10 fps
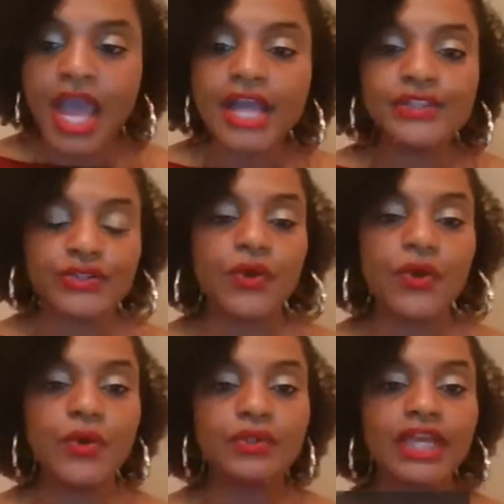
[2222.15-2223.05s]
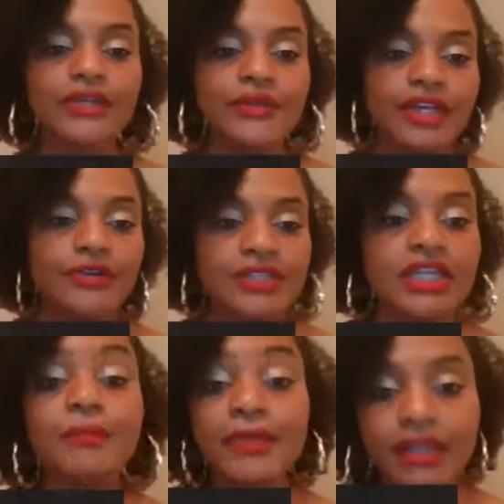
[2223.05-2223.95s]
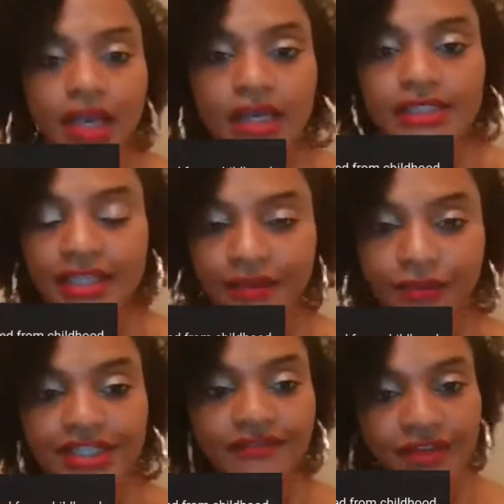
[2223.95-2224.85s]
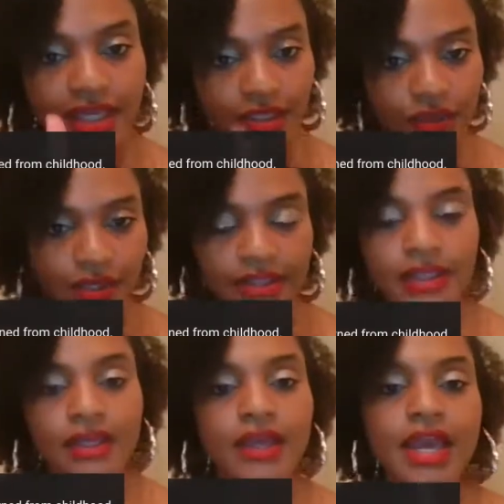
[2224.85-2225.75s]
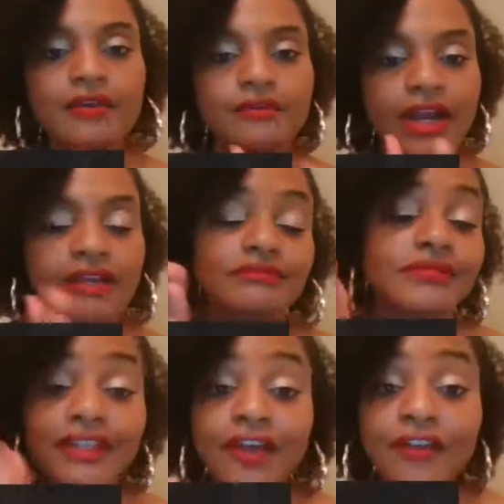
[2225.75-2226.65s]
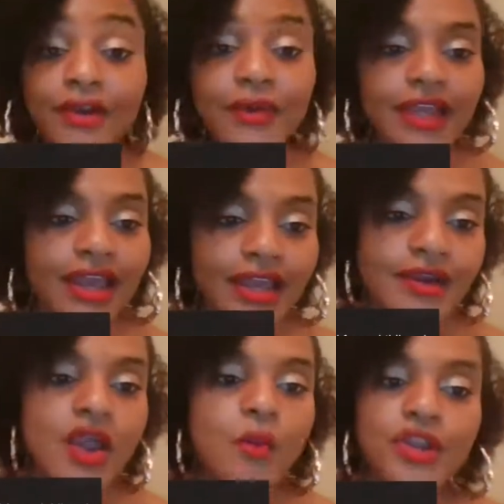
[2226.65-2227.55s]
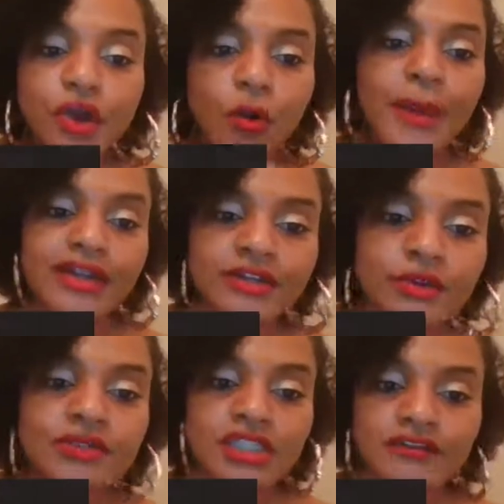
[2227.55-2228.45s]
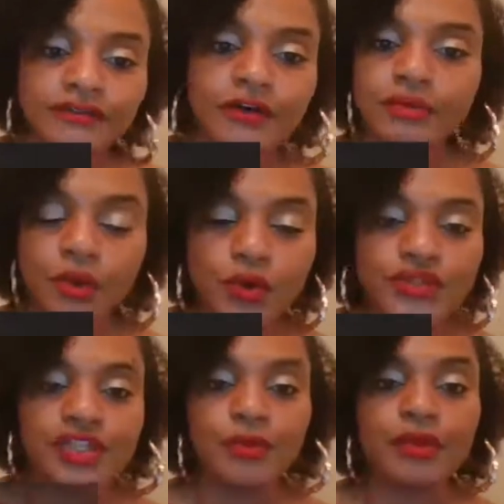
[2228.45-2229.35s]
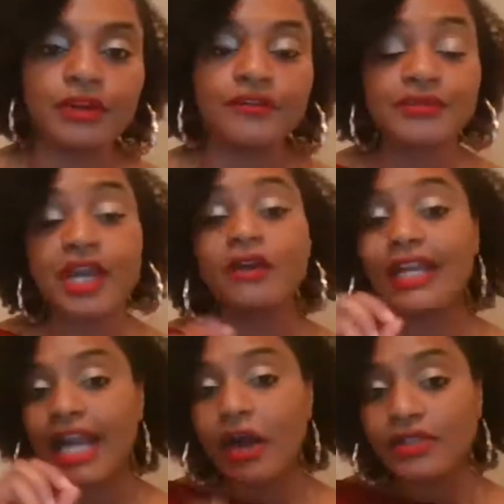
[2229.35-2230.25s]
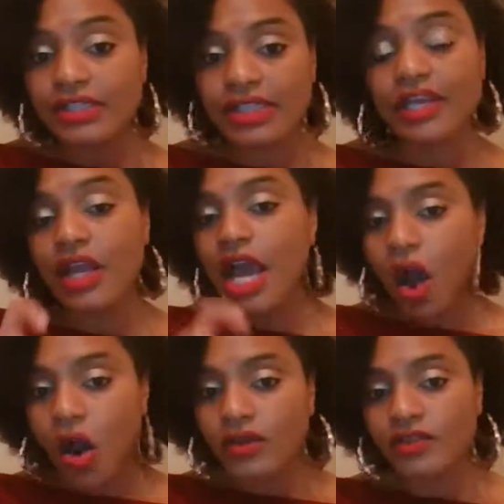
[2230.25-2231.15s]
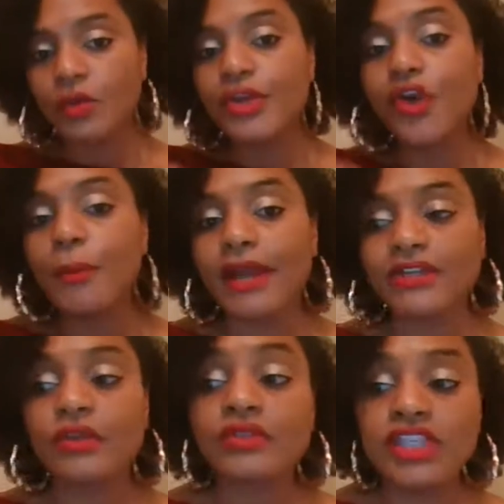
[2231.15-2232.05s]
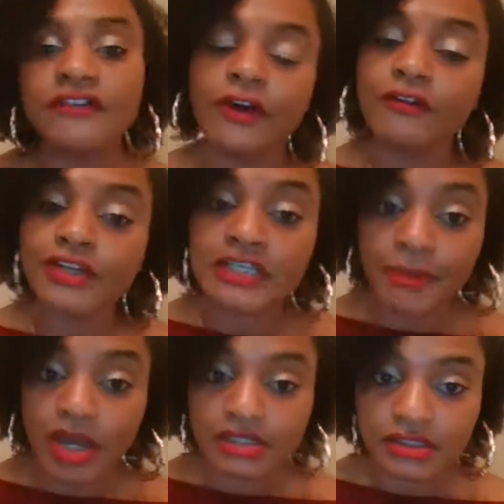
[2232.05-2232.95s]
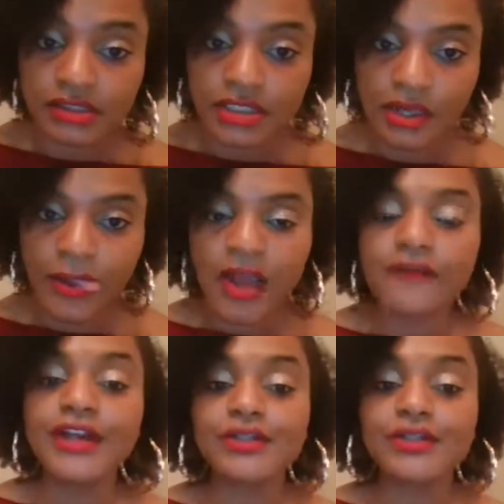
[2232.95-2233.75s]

And so, like you said, Christina, because, and the reason for that, you hit the nail right on the head. We go back to those default emotions that we learned from childhood. And I'll just say, also, we go back to those default responses, right?